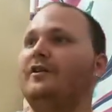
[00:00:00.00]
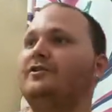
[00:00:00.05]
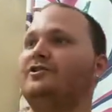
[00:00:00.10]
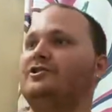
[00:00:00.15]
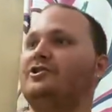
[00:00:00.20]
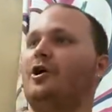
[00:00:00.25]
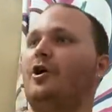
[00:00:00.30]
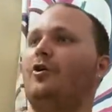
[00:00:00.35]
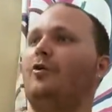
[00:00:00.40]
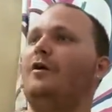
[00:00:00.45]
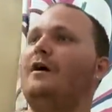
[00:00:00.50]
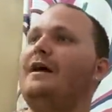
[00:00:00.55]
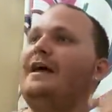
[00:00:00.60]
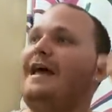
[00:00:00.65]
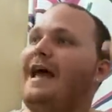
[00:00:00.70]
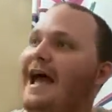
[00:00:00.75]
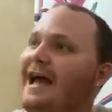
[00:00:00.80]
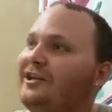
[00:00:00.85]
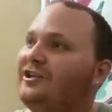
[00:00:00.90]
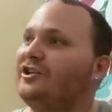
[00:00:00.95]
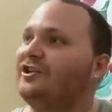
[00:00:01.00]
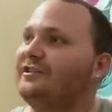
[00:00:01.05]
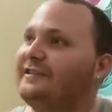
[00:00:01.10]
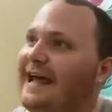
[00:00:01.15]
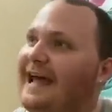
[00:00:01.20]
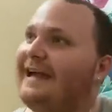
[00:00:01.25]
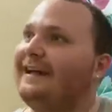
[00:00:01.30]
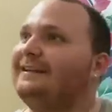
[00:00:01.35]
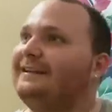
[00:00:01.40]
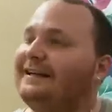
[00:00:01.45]
So as you're
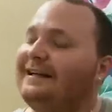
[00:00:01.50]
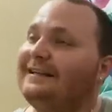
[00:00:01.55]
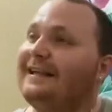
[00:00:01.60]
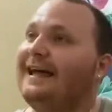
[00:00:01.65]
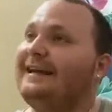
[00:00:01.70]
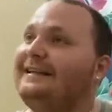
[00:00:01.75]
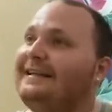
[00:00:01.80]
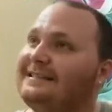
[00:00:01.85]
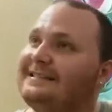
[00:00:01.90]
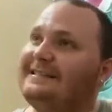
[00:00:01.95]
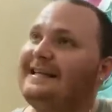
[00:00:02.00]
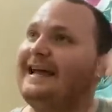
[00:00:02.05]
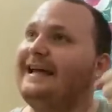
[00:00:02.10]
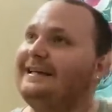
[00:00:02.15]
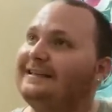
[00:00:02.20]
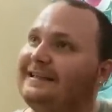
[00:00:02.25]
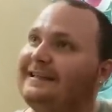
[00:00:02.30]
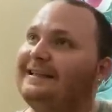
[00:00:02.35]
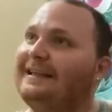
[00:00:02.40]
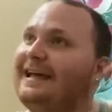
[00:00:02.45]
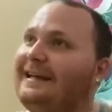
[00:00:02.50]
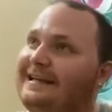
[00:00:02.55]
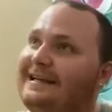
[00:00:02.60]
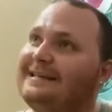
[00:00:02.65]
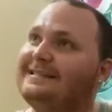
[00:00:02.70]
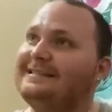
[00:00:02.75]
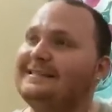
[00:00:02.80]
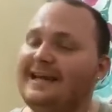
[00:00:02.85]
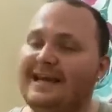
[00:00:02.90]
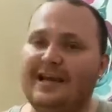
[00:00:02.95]
dangling it like
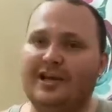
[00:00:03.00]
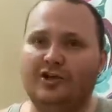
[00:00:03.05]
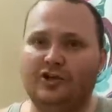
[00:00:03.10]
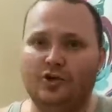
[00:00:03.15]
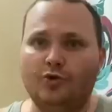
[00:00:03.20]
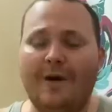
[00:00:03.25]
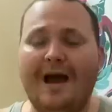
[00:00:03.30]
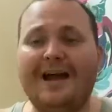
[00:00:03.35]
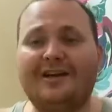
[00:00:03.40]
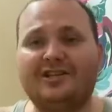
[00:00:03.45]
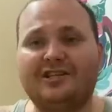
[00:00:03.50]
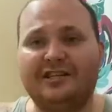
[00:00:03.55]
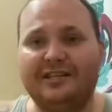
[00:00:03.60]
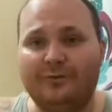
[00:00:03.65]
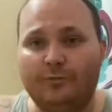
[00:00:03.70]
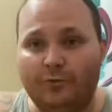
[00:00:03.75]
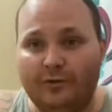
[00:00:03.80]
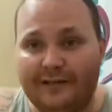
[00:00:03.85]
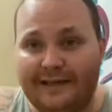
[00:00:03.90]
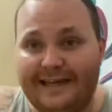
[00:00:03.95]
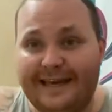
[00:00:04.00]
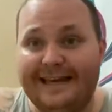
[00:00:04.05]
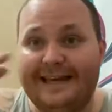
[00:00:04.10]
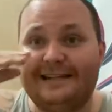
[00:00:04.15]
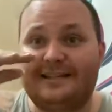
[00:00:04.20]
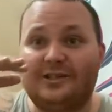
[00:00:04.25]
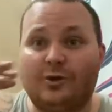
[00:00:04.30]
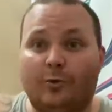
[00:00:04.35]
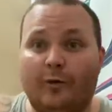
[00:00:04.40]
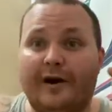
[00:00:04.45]
this, you actually get
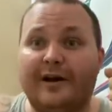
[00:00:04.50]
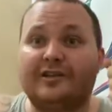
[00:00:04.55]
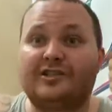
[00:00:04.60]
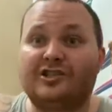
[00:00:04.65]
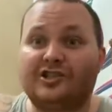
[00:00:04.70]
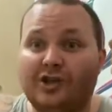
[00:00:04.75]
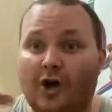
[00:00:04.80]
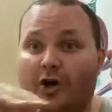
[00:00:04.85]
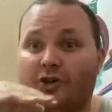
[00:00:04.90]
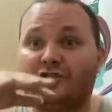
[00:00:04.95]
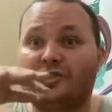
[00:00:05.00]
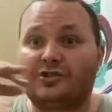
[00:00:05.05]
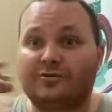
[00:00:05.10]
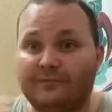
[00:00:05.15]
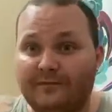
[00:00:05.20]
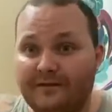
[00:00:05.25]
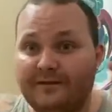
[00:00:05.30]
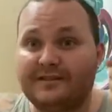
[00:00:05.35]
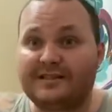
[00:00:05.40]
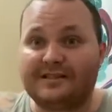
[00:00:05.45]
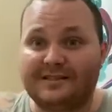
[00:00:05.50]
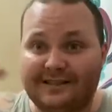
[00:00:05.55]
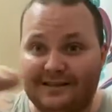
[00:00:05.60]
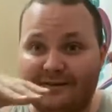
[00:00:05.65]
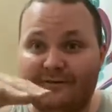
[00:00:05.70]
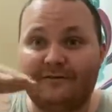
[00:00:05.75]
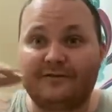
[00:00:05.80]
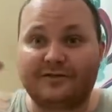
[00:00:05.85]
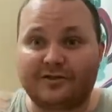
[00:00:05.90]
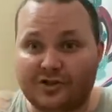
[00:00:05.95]
it to where it starts
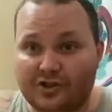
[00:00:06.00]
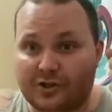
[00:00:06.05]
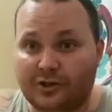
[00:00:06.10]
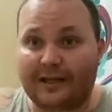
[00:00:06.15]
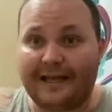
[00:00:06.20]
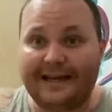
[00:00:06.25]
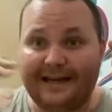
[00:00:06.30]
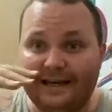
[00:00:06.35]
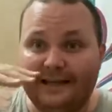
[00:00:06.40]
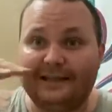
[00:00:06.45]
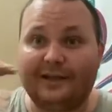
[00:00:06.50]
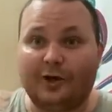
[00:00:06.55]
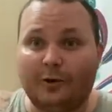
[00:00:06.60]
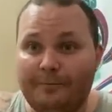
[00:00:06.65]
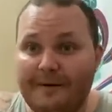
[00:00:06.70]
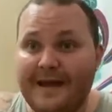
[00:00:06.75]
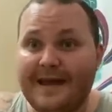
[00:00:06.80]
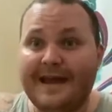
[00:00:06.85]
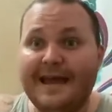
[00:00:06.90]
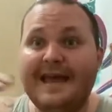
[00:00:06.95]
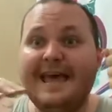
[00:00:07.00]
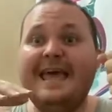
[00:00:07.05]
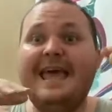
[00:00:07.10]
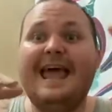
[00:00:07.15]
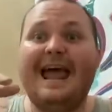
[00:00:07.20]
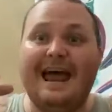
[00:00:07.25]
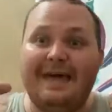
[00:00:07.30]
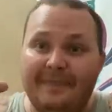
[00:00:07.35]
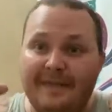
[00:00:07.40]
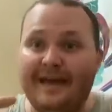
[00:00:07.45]
slinging a little bit.
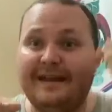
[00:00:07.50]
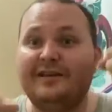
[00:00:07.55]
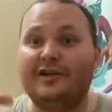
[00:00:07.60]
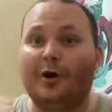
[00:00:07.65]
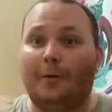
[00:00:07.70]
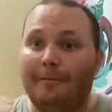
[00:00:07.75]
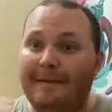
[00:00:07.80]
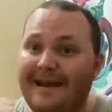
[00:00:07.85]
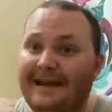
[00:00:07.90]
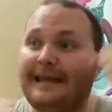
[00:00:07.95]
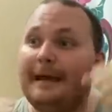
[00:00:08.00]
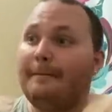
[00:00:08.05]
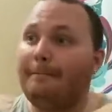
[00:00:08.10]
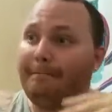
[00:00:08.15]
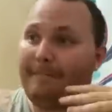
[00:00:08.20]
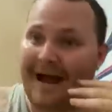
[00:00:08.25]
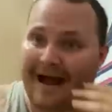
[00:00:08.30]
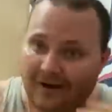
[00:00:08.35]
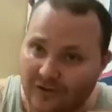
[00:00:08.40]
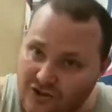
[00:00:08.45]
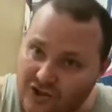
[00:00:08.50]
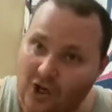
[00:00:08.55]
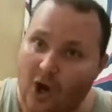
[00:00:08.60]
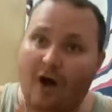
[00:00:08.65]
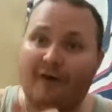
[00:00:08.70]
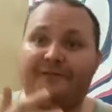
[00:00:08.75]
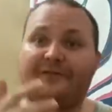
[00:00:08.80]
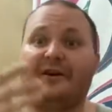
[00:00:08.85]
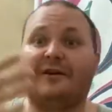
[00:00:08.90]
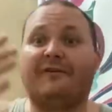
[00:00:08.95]
And then you'll make it bounce
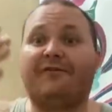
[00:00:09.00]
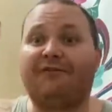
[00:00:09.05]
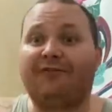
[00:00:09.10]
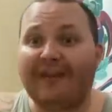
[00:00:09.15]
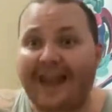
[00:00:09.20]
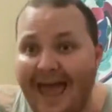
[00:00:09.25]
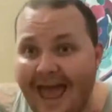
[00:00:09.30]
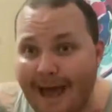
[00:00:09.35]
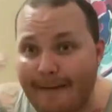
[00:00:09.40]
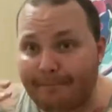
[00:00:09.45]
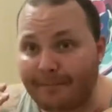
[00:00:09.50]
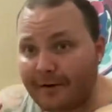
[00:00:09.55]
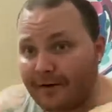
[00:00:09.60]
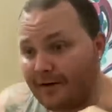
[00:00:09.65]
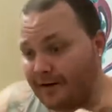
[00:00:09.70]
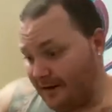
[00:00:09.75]
off your flap.